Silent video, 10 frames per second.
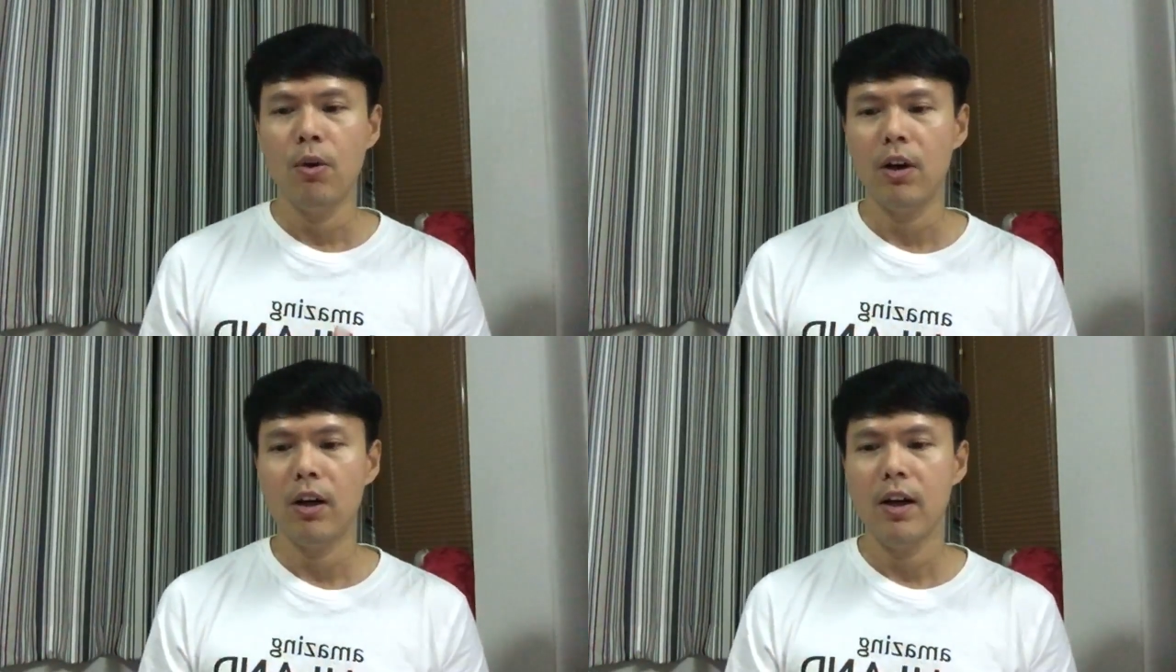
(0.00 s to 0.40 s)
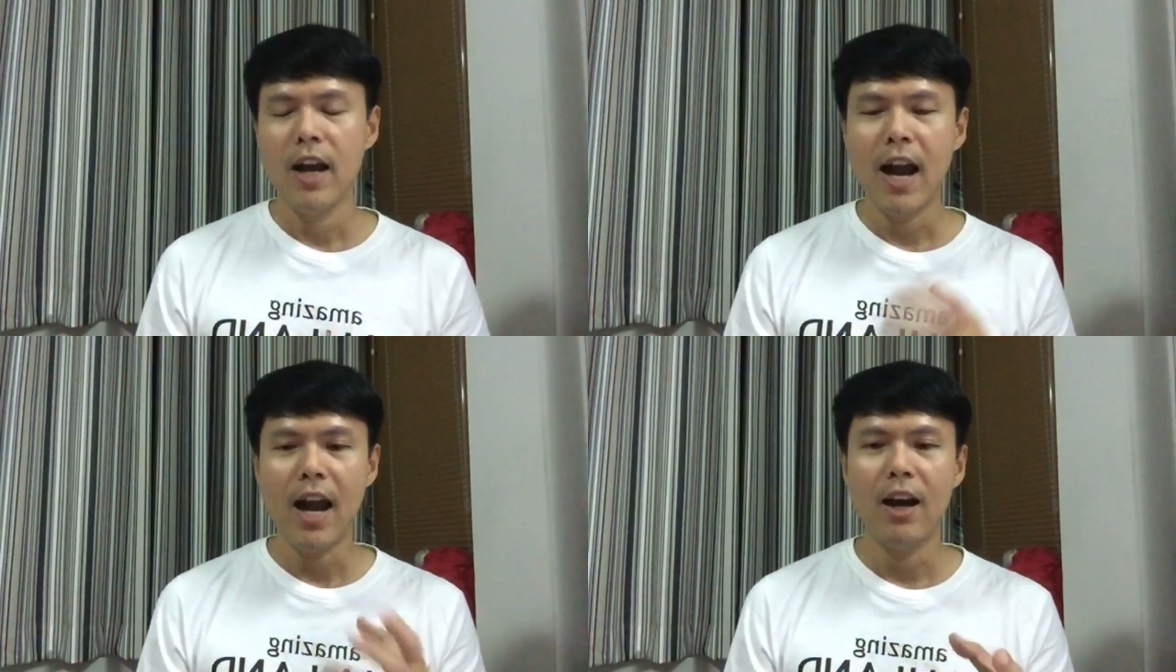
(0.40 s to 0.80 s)

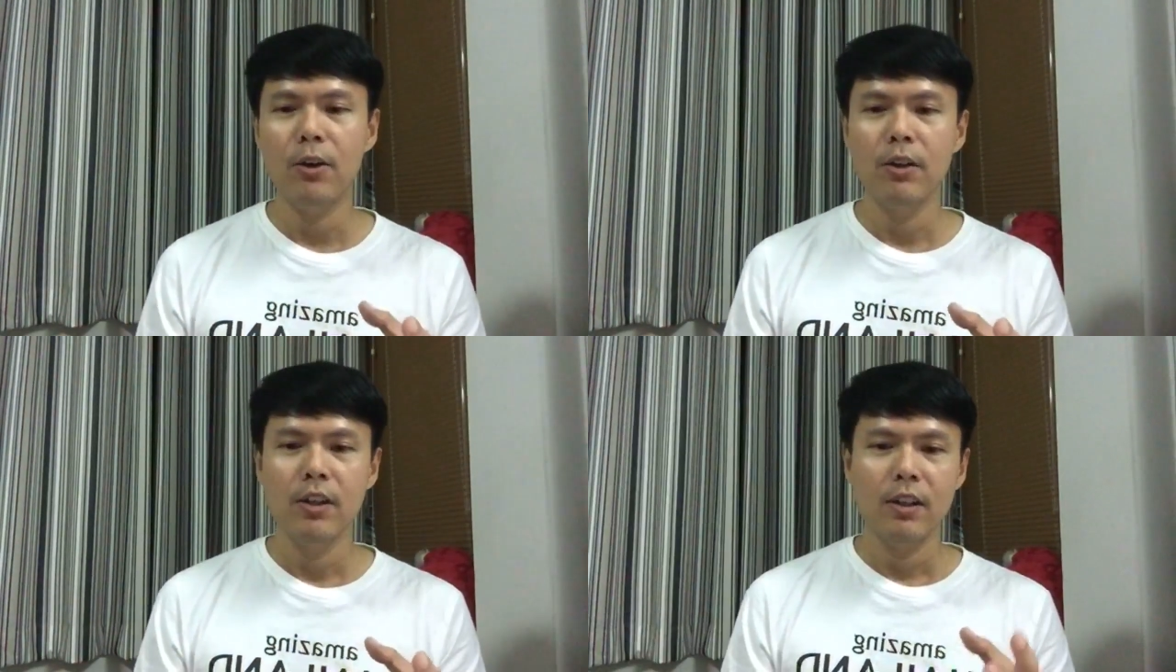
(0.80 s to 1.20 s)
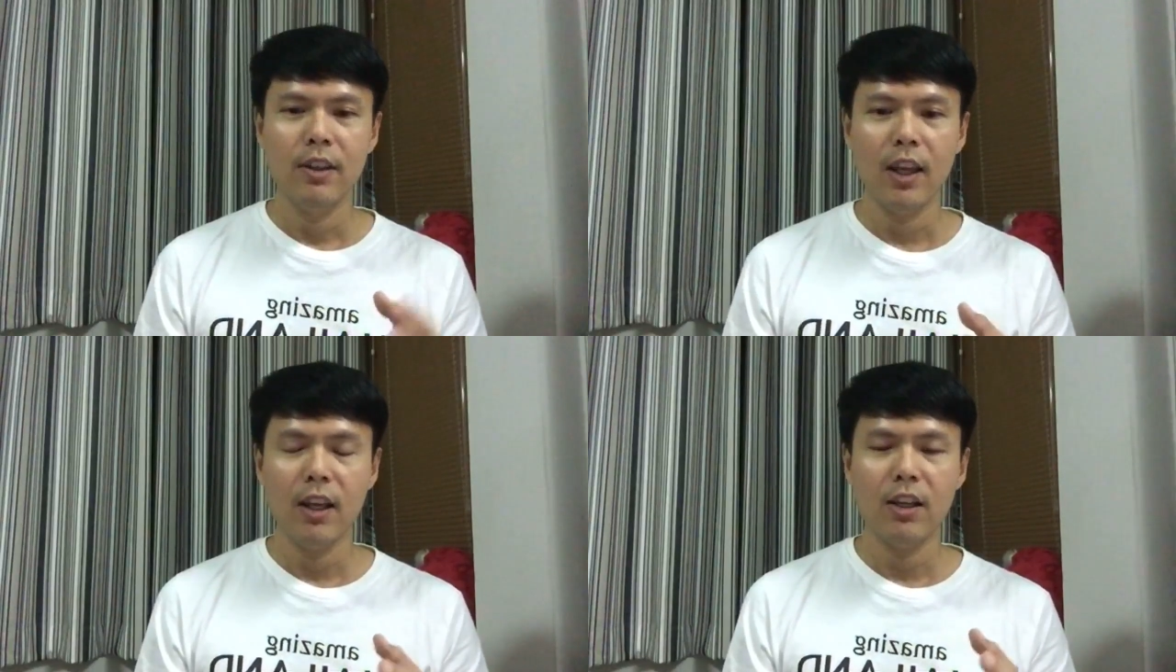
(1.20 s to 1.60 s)
or how
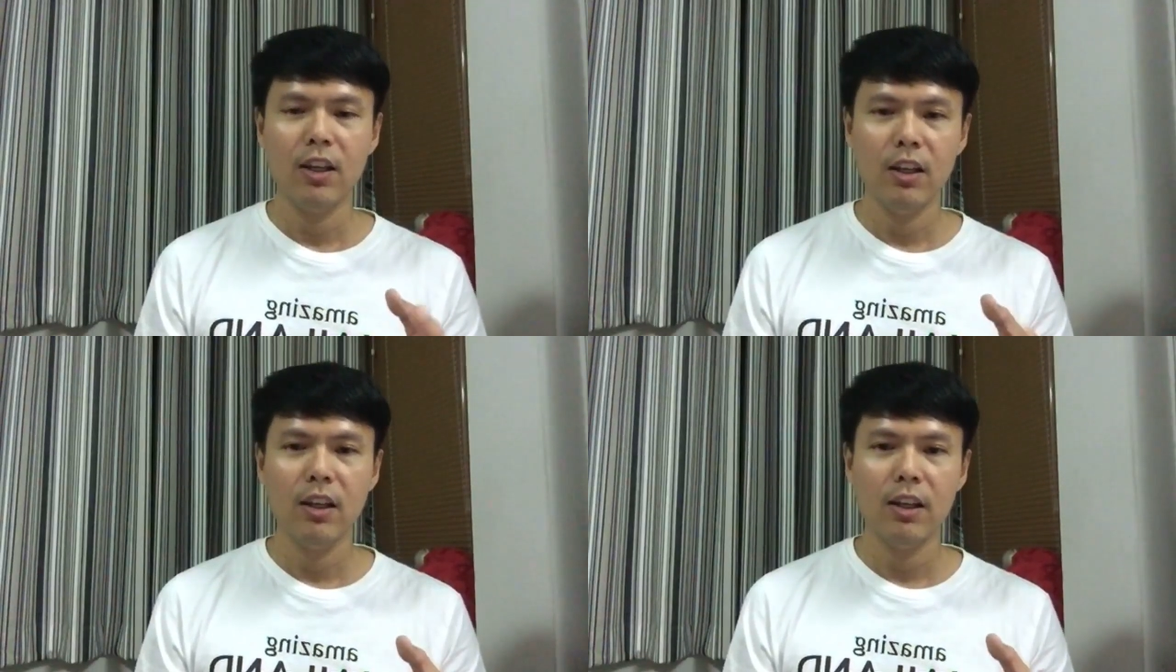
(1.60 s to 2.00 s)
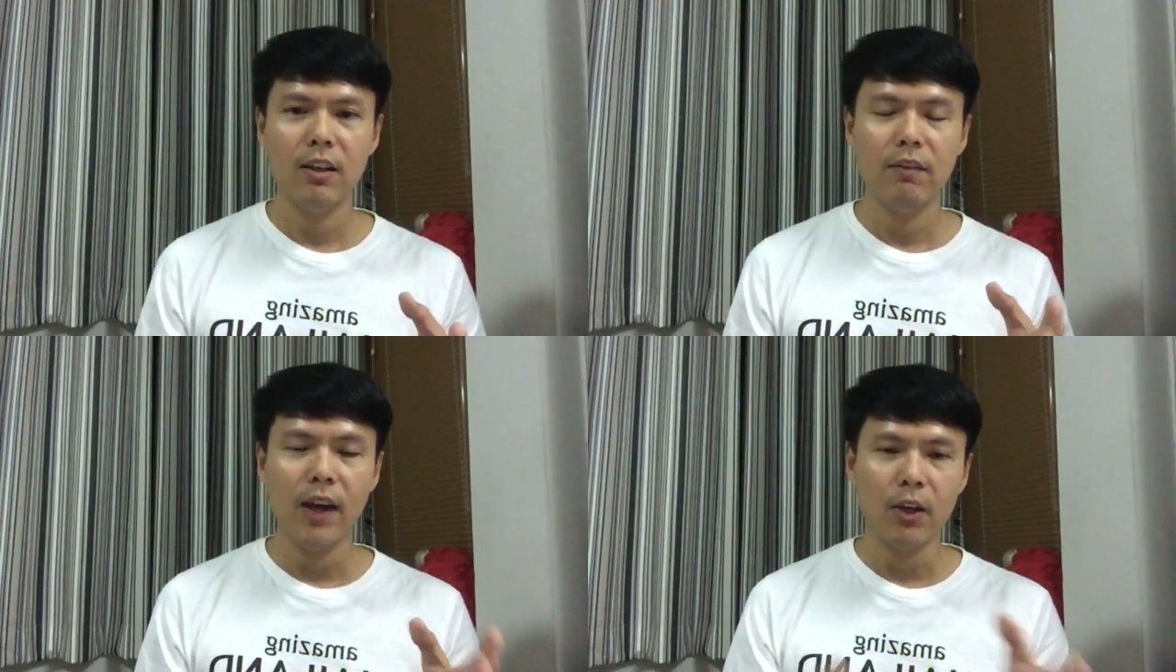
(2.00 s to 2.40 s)
they
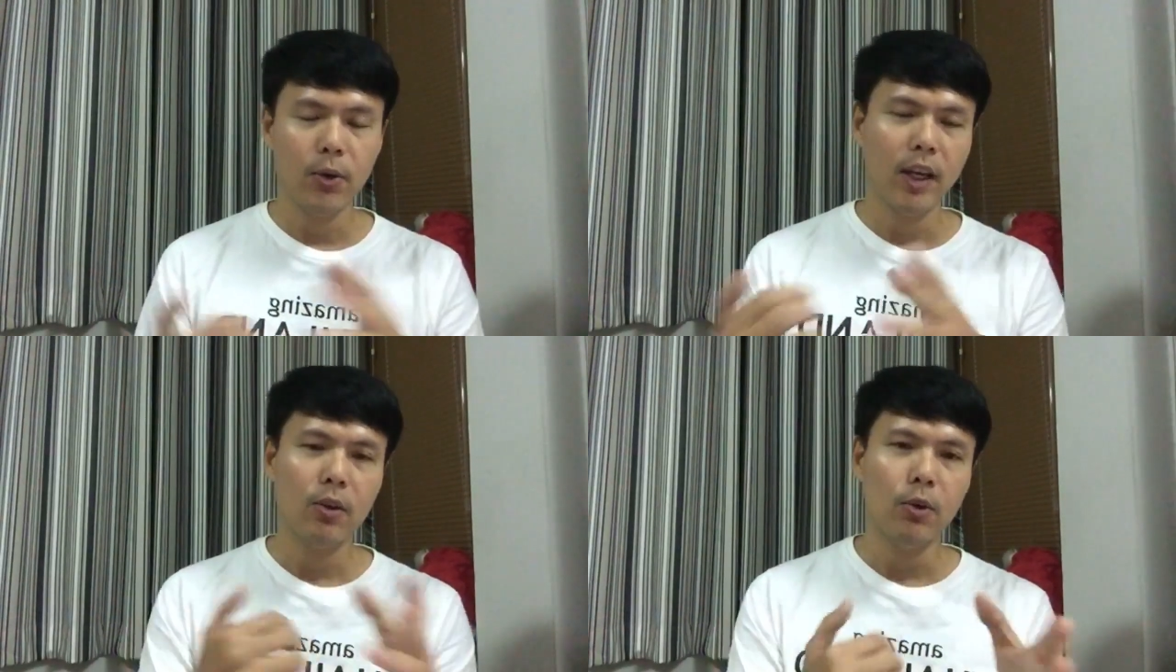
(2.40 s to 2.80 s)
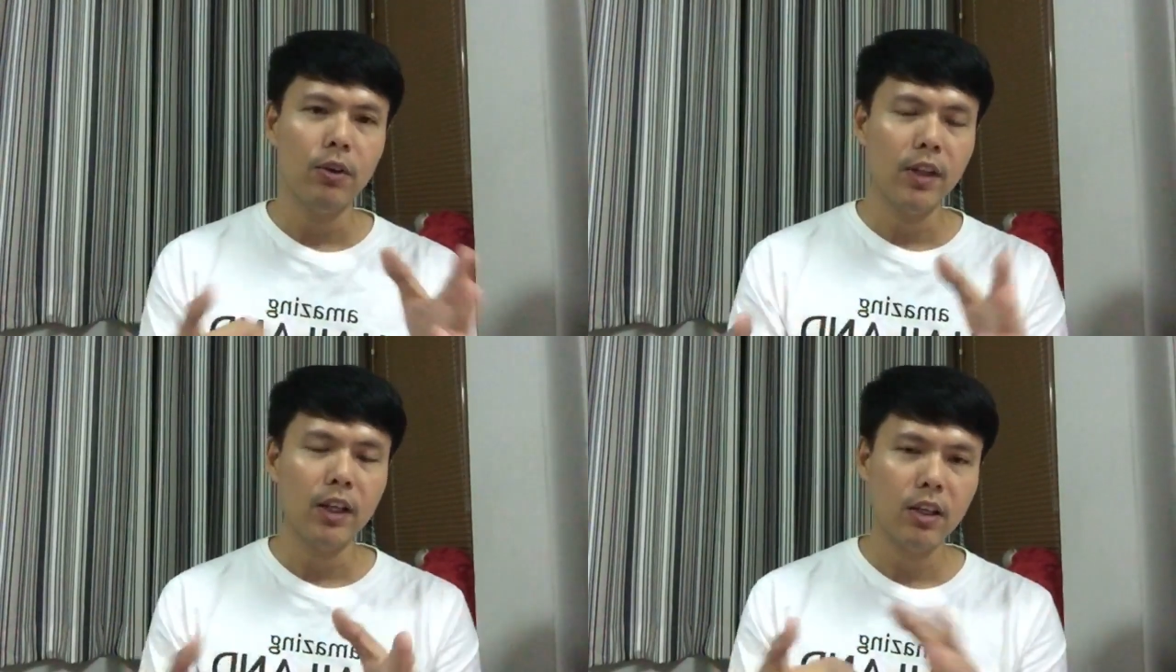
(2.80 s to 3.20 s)
could evacuate
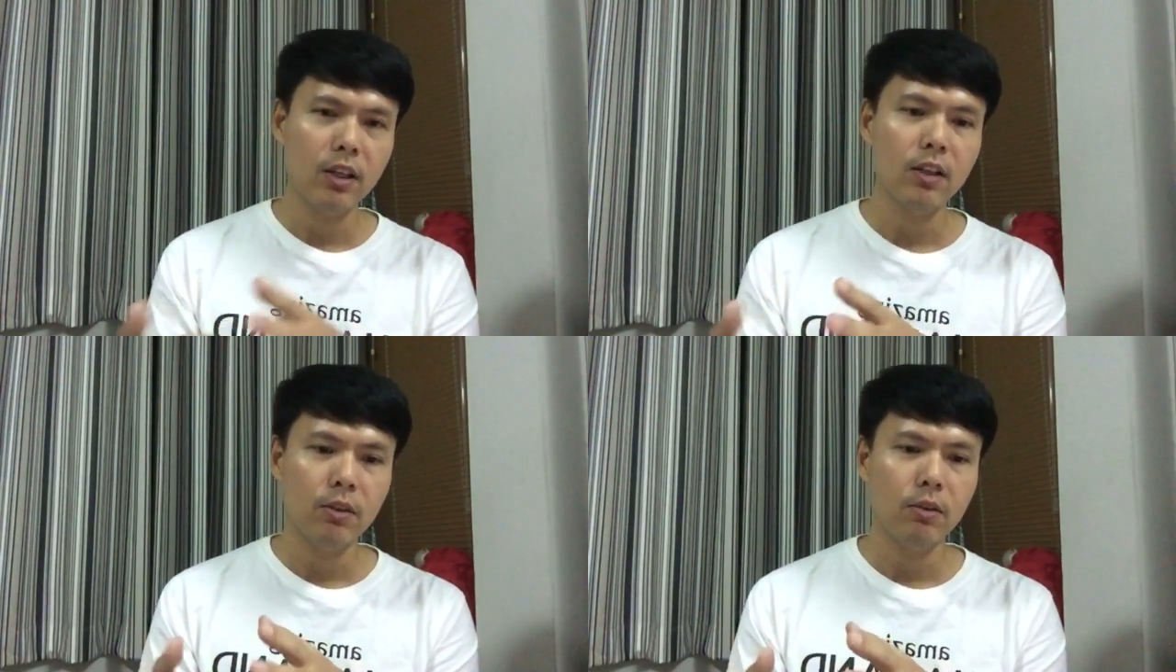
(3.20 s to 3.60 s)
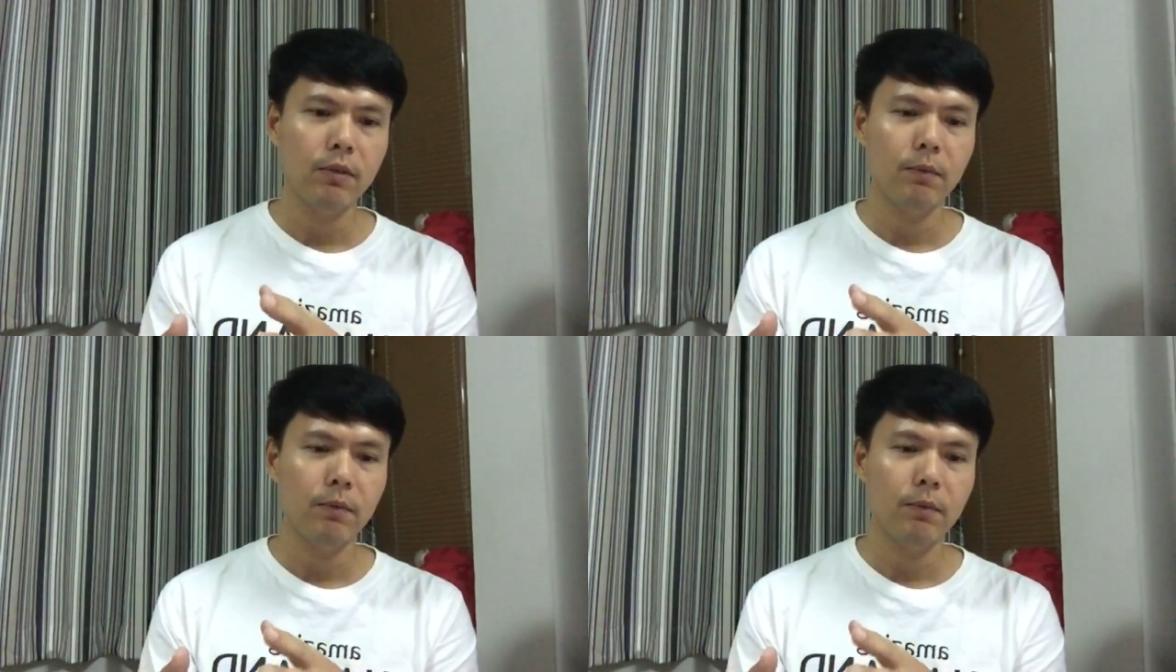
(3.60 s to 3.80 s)
or they could